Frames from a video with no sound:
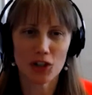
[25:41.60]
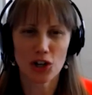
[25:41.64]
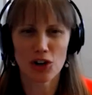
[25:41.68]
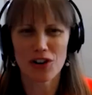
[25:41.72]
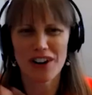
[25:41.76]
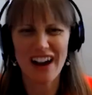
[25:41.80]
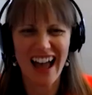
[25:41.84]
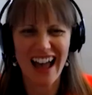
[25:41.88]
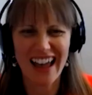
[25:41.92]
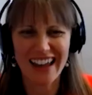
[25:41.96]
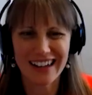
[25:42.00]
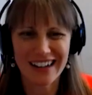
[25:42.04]
or
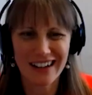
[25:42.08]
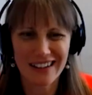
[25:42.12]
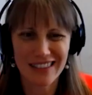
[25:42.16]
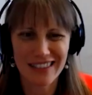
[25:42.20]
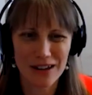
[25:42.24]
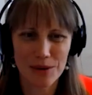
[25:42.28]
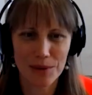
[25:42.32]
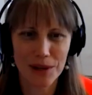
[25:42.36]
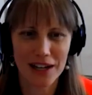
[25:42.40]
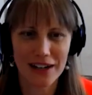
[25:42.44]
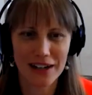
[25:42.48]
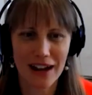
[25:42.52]
9. I
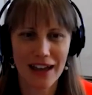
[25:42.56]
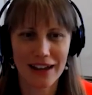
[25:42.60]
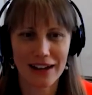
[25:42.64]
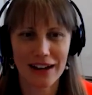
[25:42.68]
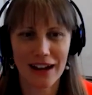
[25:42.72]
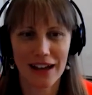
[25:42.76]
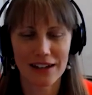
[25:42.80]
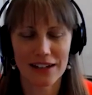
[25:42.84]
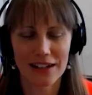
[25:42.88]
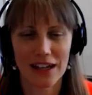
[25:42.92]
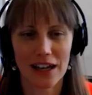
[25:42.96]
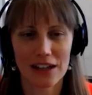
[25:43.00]
think we had 9
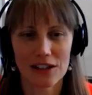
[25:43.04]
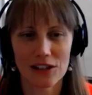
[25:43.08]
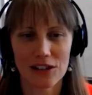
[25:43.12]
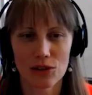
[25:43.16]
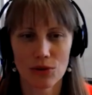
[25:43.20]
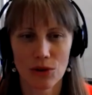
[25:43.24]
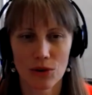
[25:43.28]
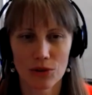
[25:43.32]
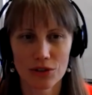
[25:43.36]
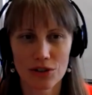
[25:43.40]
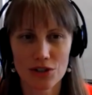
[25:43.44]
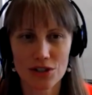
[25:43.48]

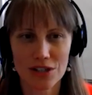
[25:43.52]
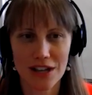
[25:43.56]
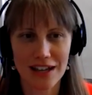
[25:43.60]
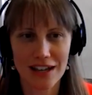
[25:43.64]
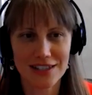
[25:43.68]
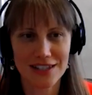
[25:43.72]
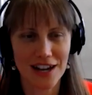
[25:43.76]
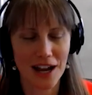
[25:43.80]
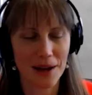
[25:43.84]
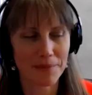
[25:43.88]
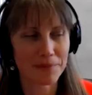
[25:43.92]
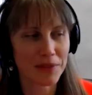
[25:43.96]
IDIQ holders
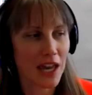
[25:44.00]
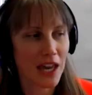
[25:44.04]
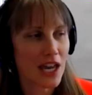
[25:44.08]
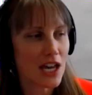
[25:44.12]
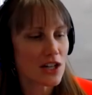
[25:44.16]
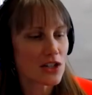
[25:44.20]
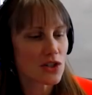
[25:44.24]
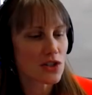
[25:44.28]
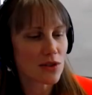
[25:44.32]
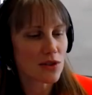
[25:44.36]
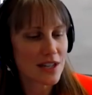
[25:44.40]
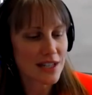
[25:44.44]
last time.
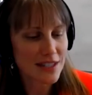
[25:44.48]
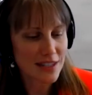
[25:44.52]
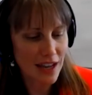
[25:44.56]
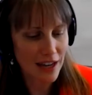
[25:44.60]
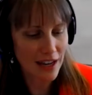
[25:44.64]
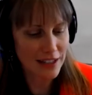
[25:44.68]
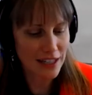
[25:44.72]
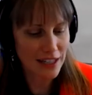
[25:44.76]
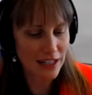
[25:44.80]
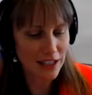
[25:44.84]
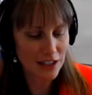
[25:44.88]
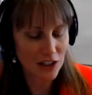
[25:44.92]
So this
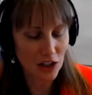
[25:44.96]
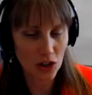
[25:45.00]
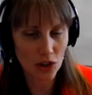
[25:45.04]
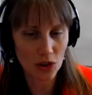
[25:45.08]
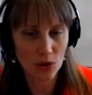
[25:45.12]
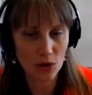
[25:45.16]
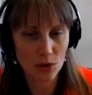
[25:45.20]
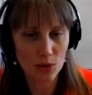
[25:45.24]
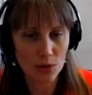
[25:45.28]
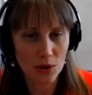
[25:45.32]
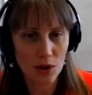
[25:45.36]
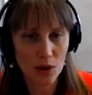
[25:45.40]

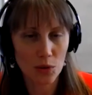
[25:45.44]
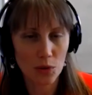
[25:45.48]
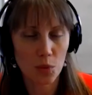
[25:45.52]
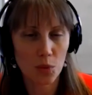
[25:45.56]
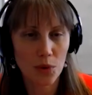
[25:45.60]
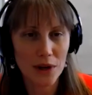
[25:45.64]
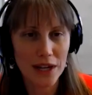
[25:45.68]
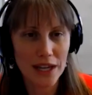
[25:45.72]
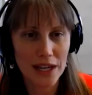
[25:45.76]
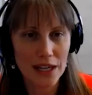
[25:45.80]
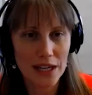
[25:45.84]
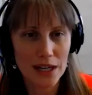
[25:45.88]
IDIQ,
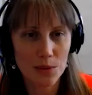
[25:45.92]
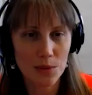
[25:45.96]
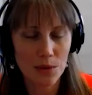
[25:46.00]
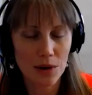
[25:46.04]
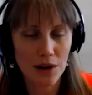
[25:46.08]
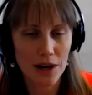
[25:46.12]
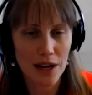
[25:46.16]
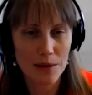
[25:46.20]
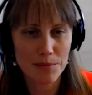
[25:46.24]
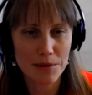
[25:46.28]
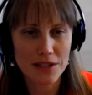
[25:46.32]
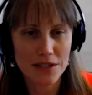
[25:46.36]
we
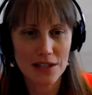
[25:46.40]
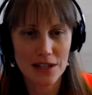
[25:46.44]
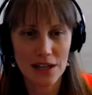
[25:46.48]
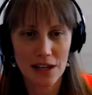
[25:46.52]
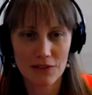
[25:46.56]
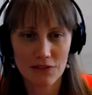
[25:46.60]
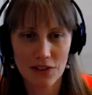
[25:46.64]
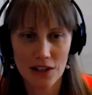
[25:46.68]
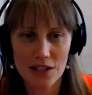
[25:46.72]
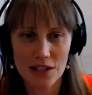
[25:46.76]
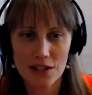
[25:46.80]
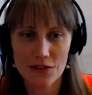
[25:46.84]
were able to
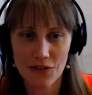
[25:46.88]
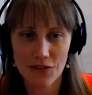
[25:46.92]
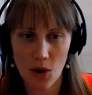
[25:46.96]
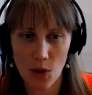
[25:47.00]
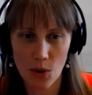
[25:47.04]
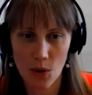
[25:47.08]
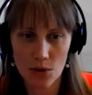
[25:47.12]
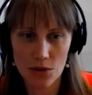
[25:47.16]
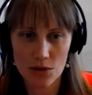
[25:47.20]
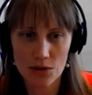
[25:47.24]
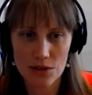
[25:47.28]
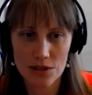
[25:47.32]
convince
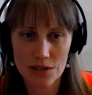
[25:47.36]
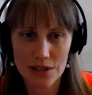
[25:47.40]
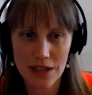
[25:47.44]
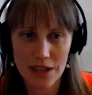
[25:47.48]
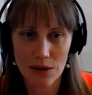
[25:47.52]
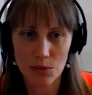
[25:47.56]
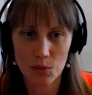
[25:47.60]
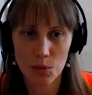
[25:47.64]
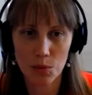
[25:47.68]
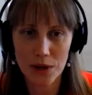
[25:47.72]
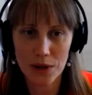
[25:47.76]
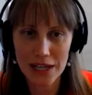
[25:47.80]
folks
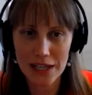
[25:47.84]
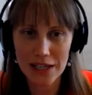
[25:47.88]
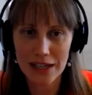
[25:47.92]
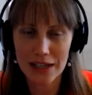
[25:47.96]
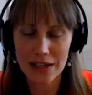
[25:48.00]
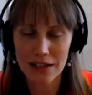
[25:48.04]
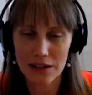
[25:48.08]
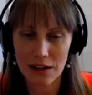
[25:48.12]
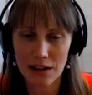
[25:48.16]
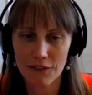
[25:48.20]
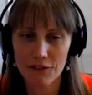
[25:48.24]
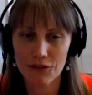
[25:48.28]
that we
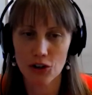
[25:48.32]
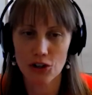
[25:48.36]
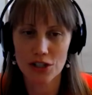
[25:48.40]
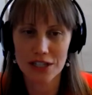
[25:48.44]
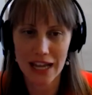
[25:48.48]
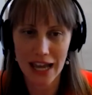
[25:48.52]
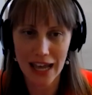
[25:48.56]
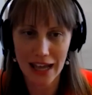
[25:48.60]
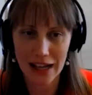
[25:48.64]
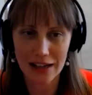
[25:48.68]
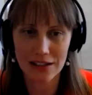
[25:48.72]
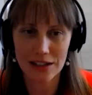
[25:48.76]
needed it for
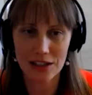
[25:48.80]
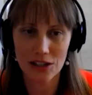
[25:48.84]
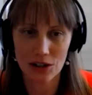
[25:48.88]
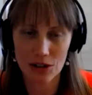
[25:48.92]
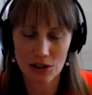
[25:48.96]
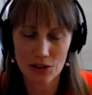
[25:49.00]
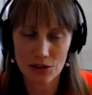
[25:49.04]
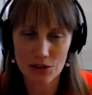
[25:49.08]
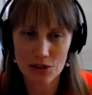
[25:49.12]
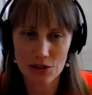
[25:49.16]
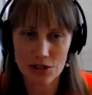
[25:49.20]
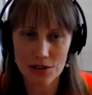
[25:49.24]
10
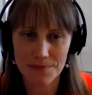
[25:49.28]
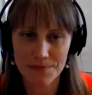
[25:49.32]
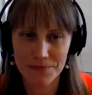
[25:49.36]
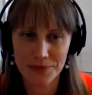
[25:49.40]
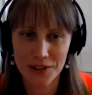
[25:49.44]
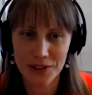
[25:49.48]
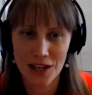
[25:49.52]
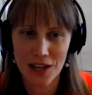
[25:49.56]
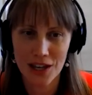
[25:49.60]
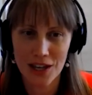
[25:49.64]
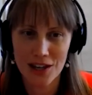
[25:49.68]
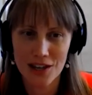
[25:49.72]
years.
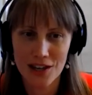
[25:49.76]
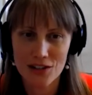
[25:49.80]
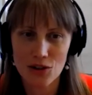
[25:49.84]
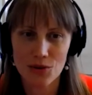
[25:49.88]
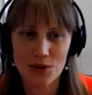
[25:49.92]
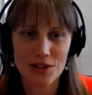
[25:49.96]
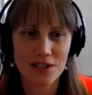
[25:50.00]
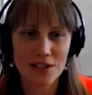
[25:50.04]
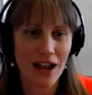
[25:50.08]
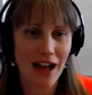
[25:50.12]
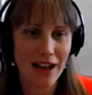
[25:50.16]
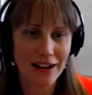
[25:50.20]

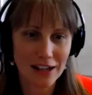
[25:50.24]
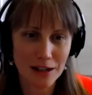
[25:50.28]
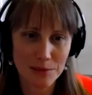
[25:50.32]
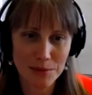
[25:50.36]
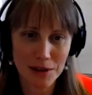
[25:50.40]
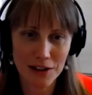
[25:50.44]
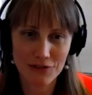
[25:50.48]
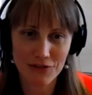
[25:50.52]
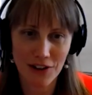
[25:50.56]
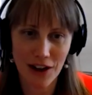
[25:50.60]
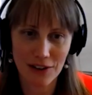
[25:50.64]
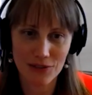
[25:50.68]
So it's not going to
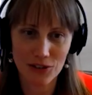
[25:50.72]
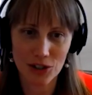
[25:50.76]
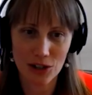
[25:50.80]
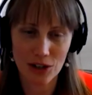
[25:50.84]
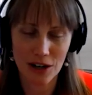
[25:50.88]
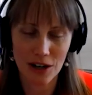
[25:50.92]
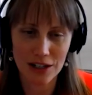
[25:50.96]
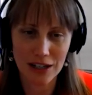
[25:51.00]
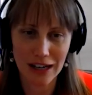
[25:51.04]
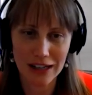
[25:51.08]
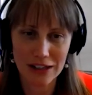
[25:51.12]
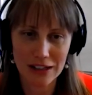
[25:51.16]
be a
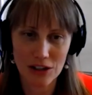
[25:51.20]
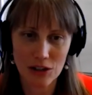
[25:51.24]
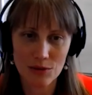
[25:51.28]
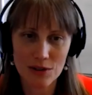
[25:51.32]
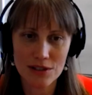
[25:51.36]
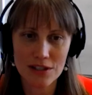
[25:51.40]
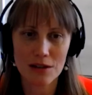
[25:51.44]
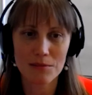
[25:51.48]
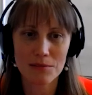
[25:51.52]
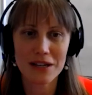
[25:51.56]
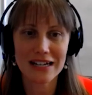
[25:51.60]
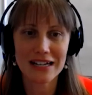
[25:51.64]
5-year IDIQ.
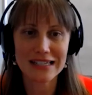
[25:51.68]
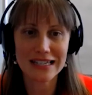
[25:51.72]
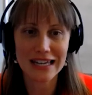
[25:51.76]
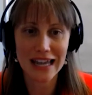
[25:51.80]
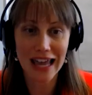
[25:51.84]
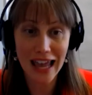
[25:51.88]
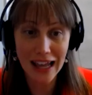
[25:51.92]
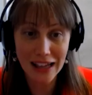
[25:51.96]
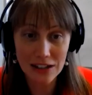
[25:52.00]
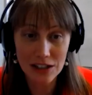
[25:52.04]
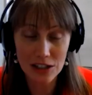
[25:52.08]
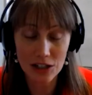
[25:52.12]
It's going to be a
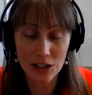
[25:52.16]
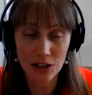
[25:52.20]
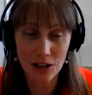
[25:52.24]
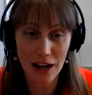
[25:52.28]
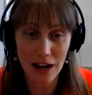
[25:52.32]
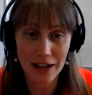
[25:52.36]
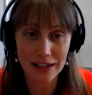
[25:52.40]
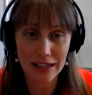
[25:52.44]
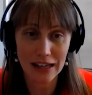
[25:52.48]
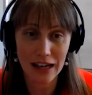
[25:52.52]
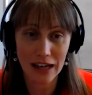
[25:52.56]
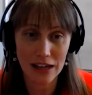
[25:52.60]
10-year
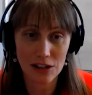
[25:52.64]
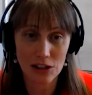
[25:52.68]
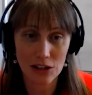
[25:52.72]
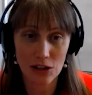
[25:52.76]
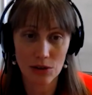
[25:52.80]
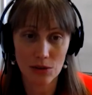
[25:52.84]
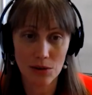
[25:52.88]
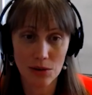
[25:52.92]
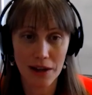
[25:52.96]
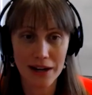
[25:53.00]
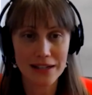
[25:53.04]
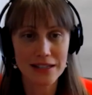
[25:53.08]
IDIQ.
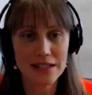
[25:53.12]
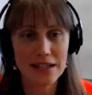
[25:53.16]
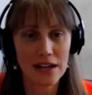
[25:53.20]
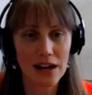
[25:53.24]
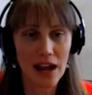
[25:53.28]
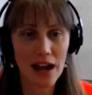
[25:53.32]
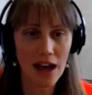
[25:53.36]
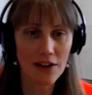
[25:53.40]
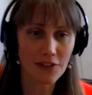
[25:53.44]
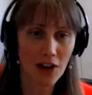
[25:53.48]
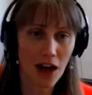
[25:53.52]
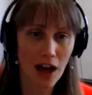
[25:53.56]
And it's
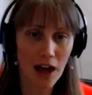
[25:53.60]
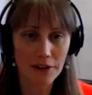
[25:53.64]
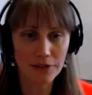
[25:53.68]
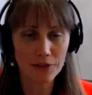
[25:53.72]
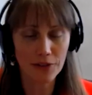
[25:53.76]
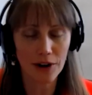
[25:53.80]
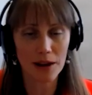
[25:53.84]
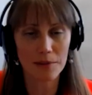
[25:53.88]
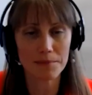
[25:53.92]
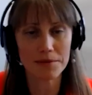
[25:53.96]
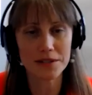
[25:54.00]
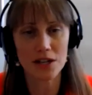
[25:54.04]
going to have
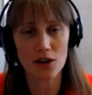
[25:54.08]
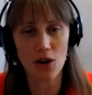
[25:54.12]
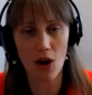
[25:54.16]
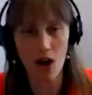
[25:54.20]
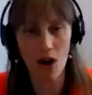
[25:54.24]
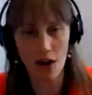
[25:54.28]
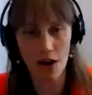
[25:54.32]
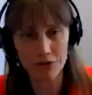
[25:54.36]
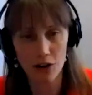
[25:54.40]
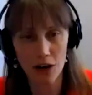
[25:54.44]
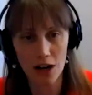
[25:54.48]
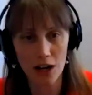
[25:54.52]
on-ramps and
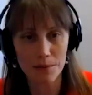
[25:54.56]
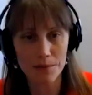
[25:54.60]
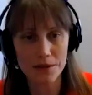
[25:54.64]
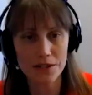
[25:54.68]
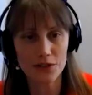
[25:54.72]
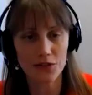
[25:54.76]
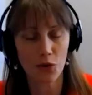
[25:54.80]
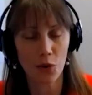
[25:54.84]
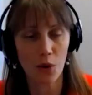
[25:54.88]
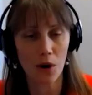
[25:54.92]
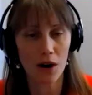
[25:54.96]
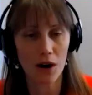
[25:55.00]

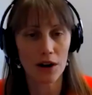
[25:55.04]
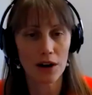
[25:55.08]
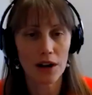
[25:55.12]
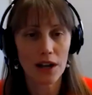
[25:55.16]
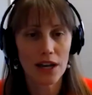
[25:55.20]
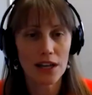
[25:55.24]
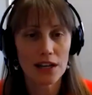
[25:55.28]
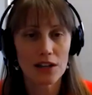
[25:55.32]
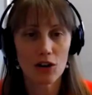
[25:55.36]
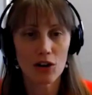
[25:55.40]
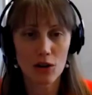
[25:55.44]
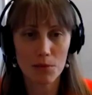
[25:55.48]
off-ramps for,
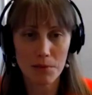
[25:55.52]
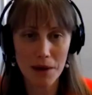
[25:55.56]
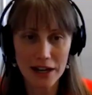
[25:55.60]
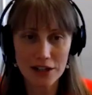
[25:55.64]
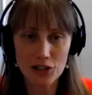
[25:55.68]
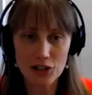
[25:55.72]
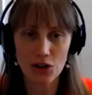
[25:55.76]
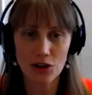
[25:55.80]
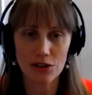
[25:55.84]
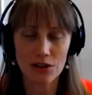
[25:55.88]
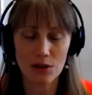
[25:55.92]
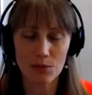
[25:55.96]
you know, to
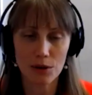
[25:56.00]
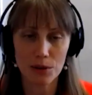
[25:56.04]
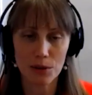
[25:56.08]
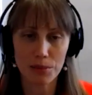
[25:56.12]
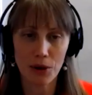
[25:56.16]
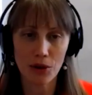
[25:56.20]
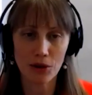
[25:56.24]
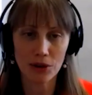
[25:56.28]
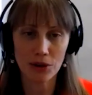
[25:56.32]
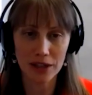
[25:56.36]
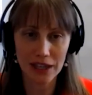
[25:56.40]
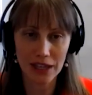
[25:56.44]
make sure that we're
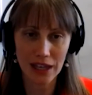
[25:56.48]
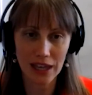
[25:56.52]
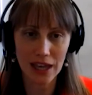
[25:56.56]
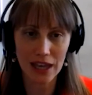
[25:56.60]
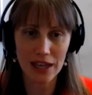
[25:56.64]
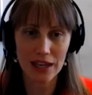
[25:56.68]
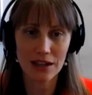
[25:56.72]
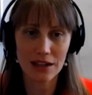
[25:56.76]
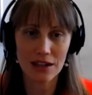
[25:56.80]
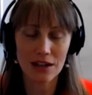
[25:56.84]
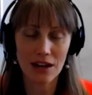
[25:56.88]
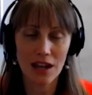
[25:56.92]
pulling
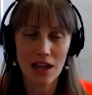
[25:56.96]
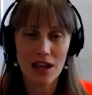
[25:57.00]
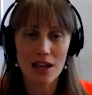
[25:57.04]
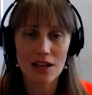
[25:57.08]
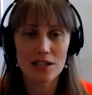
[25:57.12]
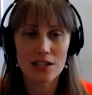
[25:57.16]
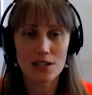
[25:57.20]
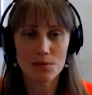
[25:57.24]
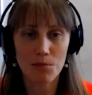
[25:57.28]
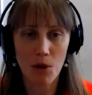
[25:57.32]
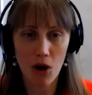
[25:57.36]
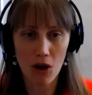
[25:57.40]
in
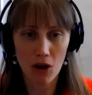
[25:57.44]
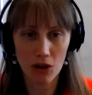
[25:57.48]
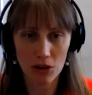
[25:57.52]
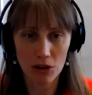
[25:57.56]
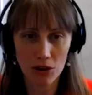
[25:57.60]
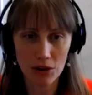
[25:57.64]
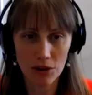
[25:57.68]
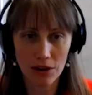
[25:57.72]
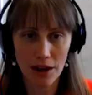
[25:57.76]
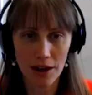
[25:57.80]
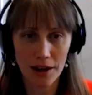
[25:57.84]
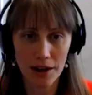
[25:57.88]

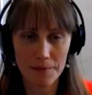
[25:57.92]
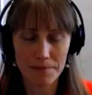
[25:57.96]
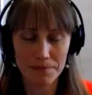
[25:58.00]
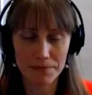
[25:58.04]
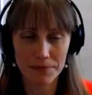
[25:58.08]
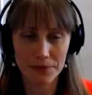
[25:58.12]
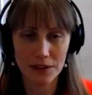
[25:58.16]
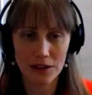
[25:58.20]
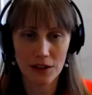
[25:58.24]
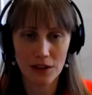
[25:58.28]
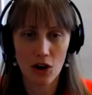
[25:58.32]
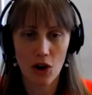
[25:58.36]
small
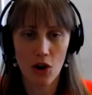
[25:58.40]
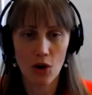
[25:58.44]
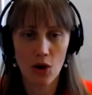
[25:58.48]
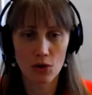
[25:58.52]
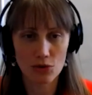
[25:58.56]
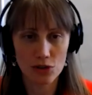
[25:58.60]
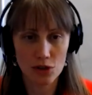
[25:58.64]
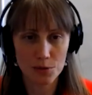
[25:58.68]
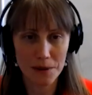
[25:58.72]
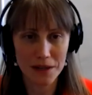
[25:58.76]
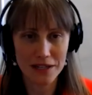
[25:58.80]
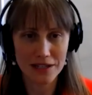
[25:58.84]

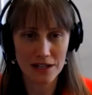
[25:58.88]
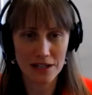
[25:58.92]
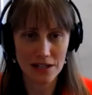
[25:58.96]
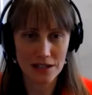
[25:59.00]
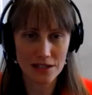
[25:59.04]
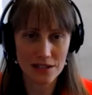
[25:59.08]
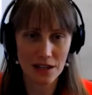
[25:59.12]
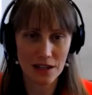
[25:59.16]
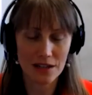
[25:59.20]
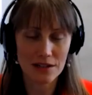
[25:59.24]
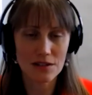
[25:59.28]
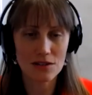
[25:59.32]
owned
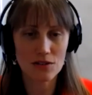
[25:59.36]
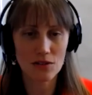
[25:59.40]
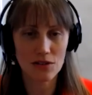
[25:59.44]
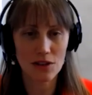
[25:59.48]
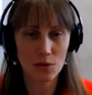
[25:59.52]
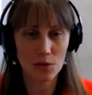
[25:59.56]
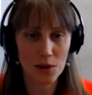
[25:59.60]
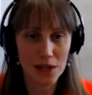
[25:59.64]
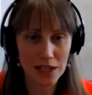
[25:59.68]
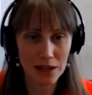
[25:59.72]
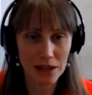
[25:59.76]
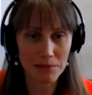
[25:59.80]
businesses so
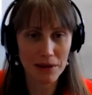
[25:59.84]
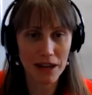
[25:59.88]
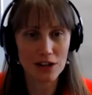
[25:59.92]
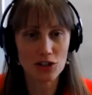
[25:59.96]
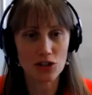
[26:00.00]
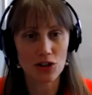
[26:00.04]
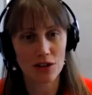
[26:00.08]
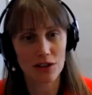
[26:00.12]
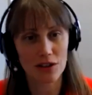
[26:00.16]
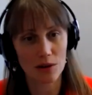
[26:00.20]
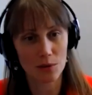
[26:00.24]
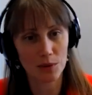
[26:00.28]
that we can make
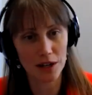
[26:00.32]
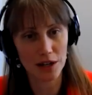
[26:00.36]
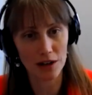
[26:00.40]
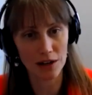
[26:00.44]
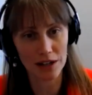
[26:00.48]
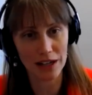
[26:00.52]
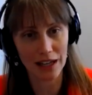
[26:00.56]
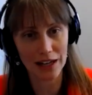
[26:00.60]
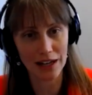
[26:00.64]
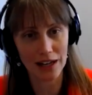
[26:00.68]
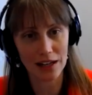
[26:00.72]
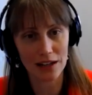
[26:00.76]
sure that we
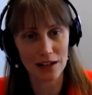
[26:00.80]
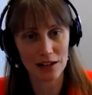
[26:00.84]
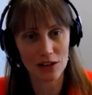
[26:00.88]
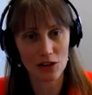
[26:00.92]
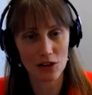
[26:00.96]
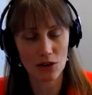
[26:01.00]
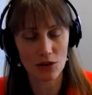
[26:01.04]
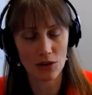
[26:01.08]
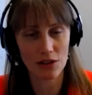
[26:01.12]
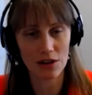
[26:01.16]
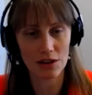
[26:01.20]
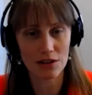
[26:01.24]
are getting,
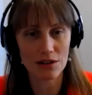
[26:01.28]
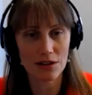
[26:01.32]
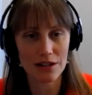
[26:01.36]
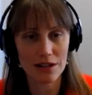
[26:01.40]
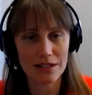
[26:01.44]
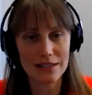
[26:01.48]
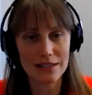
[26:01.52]
you know, the